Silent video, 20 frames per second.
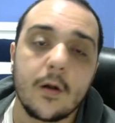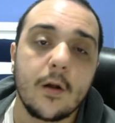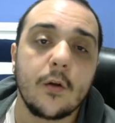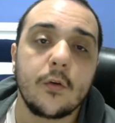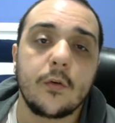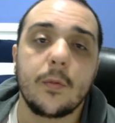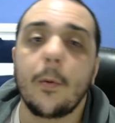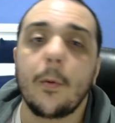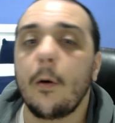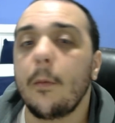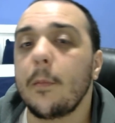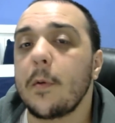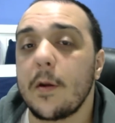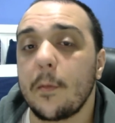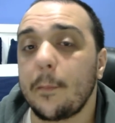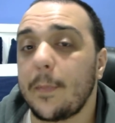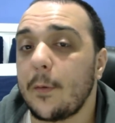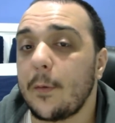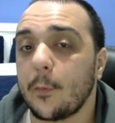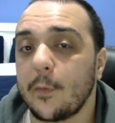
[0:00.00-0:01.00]
Tomorrow I'm going
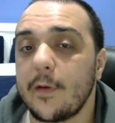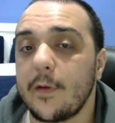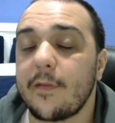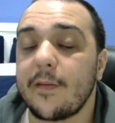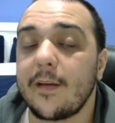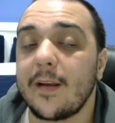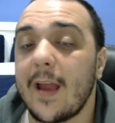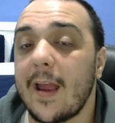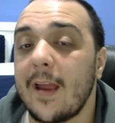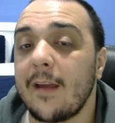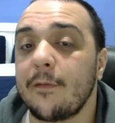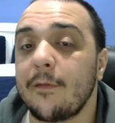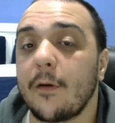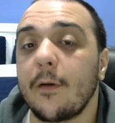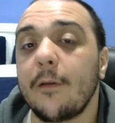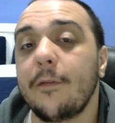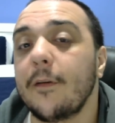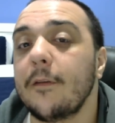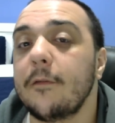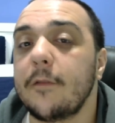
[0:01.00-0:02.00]
to be releasing a
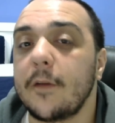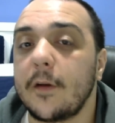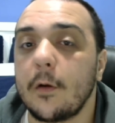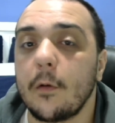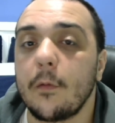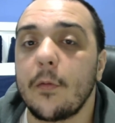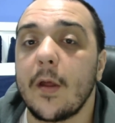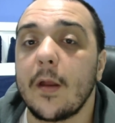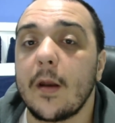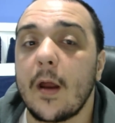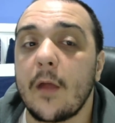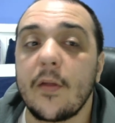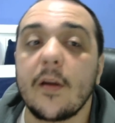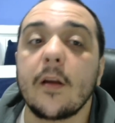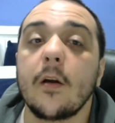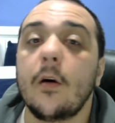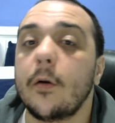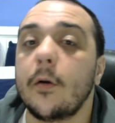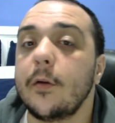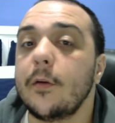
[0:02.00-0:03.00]
very fun video that I think
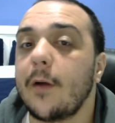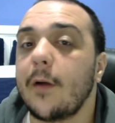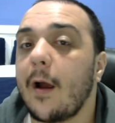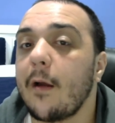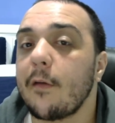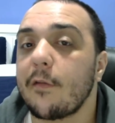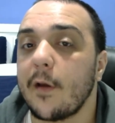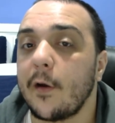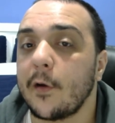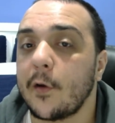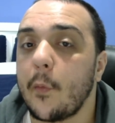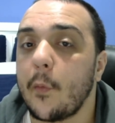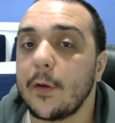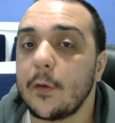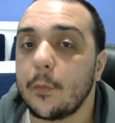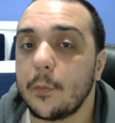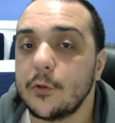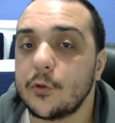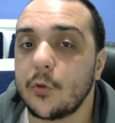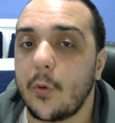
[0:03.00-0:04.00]
a lot of you guys are going
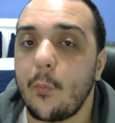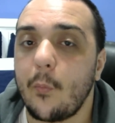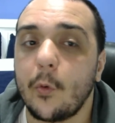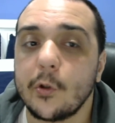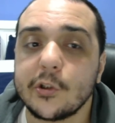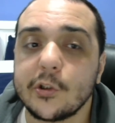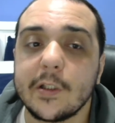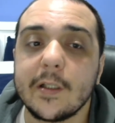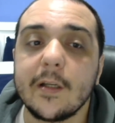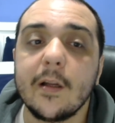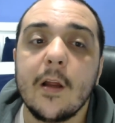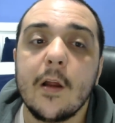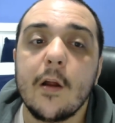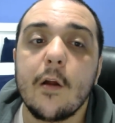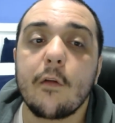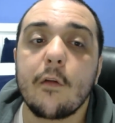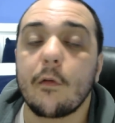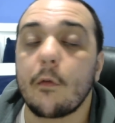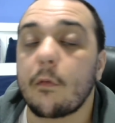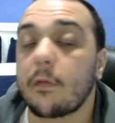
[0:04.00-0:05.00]
to enjoy watching,
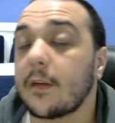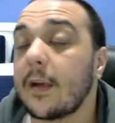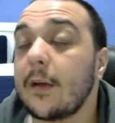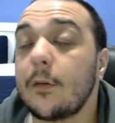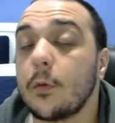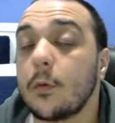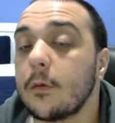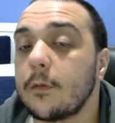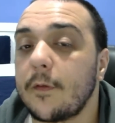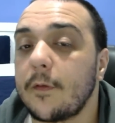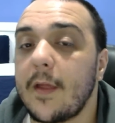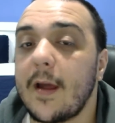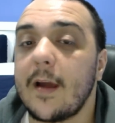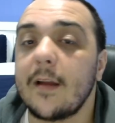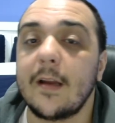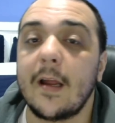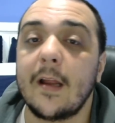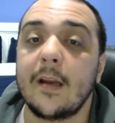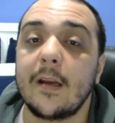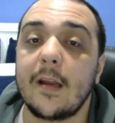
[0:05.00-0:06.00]
so stay tuned for
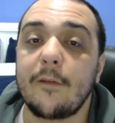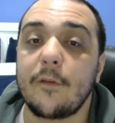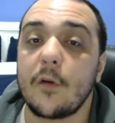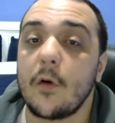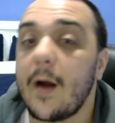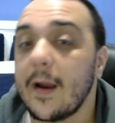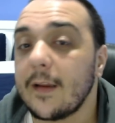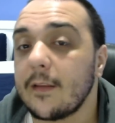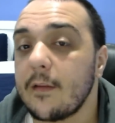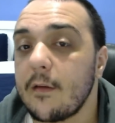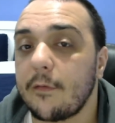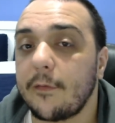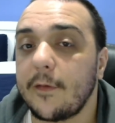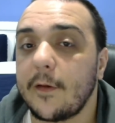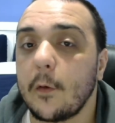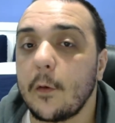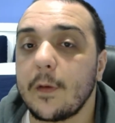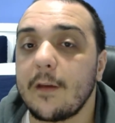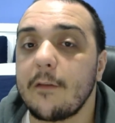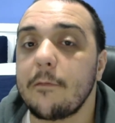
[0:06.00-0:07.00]
that, and if you like this
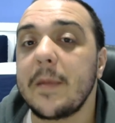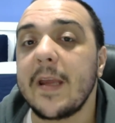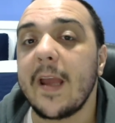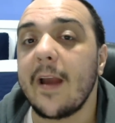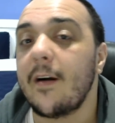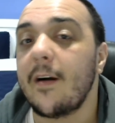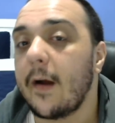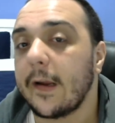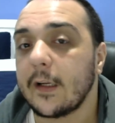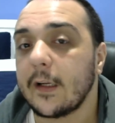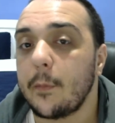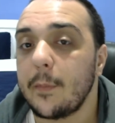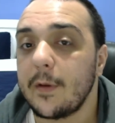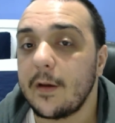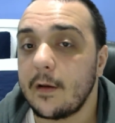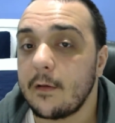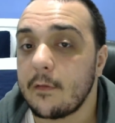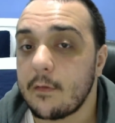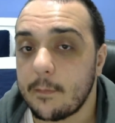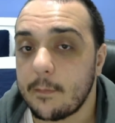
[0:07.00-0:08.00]
video, give me a like,
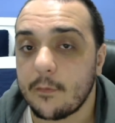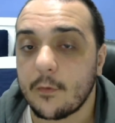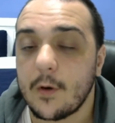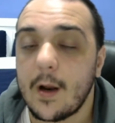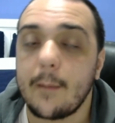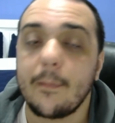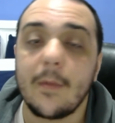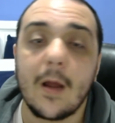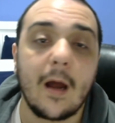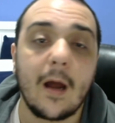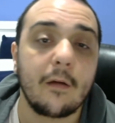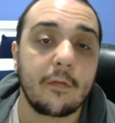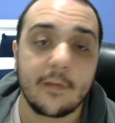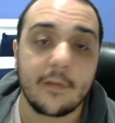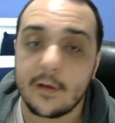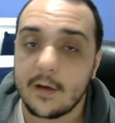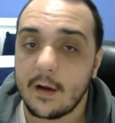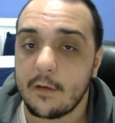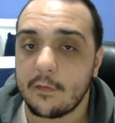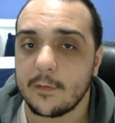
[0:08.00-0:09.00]
comment, and subscribe. I'll
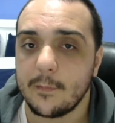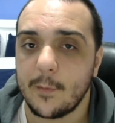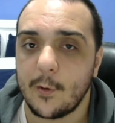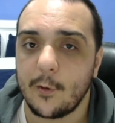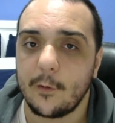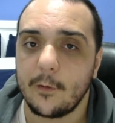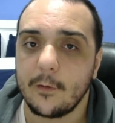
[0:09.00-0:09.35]
see you guys tomorrow.